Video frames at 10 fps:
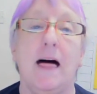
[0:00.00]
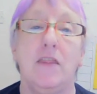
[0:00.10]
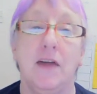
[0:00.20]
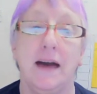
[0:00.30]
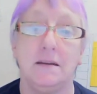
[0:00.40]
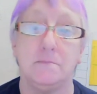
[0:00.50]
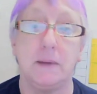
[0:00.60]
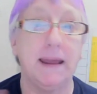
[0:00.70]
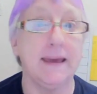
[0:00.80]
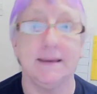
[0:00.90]
then
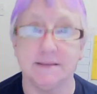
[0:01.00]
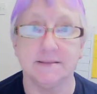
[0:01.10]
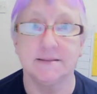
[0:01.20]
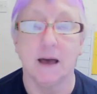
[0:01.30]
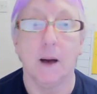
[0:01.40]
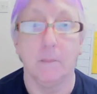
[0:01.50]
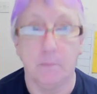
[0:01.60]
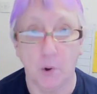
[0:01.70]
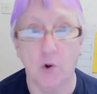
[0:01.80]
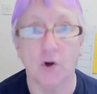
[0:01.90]
please
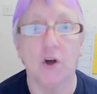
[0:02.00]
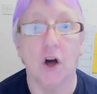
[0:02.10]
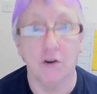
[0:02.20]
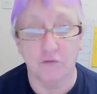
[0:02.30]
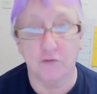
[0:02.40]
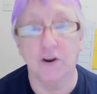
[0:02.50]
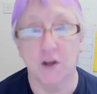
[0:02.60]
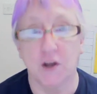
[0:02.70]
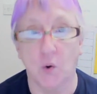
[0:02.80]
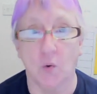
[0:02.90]
book a free
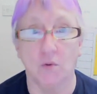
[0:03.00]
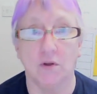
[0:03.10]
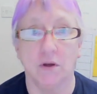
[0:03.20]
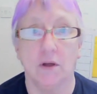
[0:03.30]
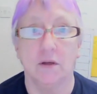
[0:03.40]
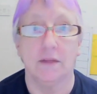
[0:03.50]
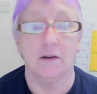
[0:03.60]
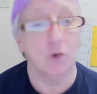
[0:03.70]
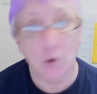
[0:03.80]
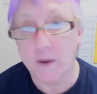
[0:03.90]
call.
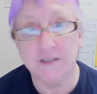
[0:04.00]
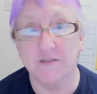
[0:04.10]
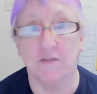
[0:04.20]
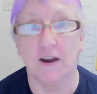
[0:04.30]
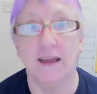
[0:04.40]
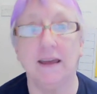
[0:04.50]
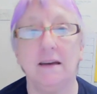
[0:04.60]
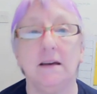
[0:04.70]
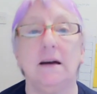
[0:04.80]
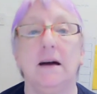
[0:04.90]
They're always free,